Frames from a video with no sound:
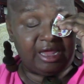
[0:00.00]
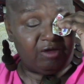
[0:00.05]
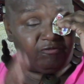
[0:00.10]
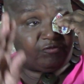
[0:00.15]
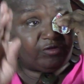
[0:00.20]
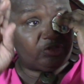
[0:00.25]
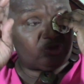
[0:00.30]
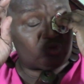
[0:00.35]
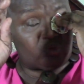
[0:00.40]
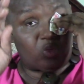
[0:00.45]
if
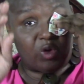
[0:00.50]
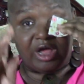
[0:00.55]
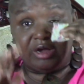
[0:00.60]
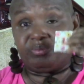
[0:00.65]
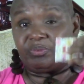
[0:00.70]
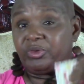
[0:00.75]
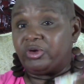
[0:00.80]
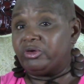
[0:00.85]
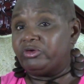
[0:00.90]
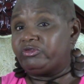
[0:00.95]
it's one
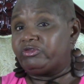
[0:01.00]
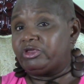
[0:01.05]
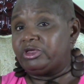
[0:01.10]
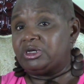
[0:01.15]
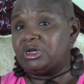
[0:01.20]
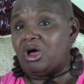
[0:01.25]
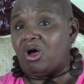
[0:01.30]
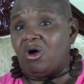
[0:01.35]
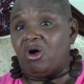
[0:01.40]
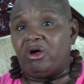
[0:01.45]
person
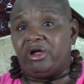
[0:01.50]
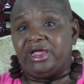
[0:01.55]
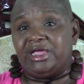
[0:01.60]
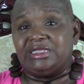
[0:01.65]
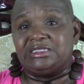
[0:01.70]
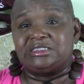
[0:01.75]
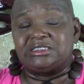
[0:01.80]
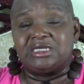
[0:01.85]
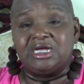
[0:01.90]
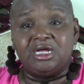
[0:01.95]
or
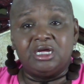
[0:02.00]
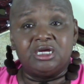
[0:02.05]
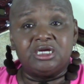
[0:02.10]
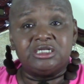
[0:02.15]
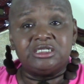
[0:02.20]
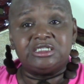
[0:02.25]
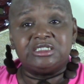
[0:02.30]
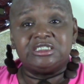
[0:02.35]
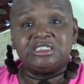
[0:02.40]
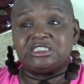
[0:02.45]
it's
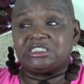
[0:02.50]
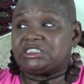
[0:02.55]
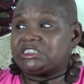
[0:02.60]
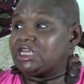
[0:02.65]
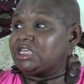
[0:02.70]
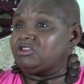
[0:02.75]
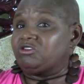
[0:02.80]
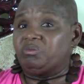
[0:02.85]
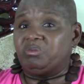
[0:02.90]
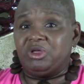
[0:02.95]

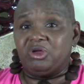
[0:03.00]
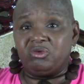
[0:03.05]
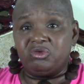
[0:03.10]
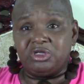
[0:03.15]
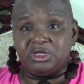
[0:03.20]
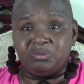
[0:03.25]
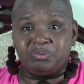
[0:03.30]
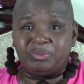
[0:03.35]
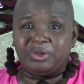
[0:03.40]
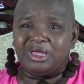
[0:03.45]
6
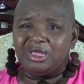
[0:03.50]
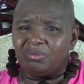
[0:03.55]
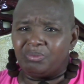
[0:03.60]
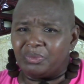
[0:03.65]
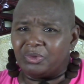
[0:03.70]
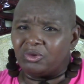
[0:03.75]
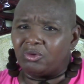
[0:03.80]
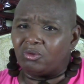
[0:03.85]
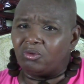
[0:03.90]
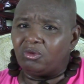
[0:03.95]
million
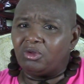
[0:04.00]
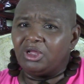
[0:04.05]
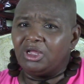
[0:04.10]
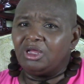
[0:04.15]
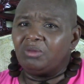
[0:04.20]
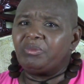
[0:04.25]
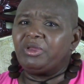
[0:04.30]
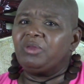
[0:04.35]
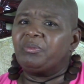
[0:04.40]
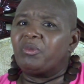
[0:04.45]
people.
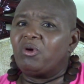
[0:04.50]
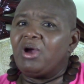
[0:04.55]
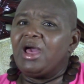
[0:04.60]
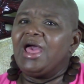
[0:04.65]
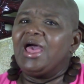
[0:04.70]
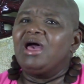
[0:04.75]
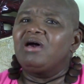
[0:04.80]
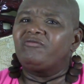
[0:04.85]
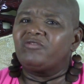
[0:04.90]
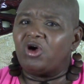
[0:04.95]
People
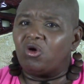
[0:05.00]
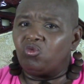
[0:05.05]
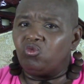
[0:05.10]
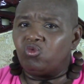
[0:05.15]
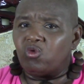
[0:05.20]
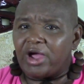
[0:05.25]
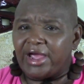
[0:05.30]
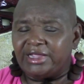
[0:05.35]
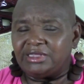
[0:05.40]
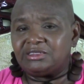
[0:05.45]
have a
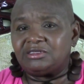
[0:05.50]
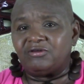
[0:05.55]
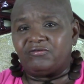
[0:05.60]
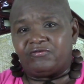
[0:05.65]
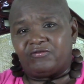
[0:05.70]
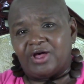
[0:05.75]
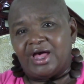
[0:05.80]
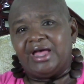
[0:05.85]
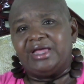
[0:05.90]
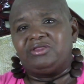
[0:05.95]
right to
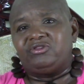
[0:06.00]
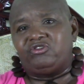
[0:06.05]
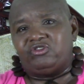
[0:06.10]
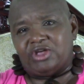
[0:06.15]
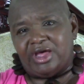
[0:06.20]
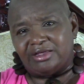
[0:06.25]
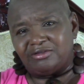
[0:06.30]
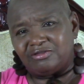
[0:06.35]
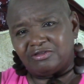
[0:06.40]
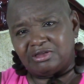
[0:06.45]
find
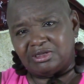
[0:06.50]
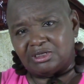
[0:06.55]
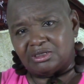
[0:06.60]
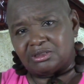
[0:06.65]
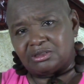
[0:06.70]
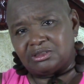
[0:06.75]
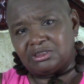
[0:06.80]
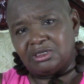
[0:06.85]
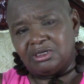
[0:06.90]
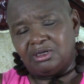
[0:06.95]

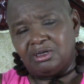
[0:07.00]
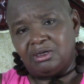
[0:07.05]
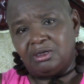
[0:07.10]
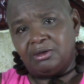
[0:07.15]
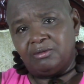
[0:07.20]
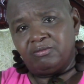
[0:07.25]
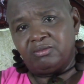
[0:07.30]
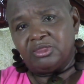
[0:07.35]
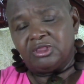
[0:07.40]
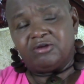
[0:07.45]
justice
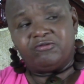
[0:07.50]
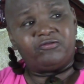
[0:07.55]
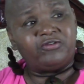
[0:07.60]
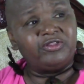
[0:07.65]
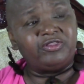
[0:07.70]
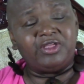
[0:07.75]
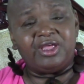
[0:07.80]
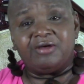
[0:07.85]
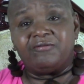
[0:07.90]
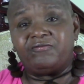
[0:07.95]
for
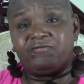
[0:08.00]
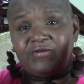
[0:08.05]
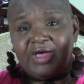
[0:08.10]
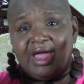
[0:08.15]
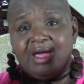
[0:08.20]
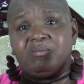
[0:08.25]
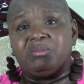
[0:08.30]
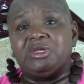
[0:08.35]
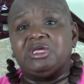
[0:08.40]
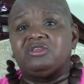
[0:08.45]
their
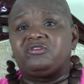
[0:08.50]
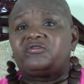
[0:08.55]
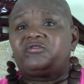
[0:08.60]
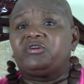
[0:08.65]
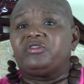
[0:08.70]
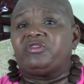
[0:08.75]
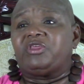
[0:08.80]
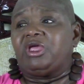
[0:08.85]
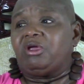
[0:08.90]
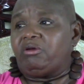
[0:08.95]
families, for
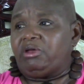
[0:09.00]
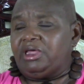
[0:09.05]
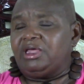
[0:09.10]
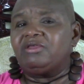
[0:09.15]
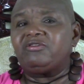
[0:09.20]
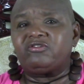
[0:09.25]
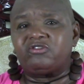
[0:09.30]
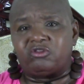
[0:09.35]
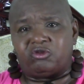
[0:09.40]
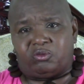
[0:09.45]
their
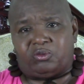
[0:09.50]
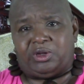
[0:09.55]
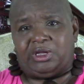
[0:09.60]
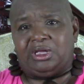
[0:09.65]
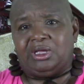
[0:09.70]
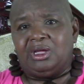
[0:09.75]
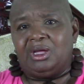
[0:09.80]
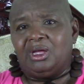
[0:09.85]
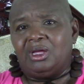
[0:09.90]
history.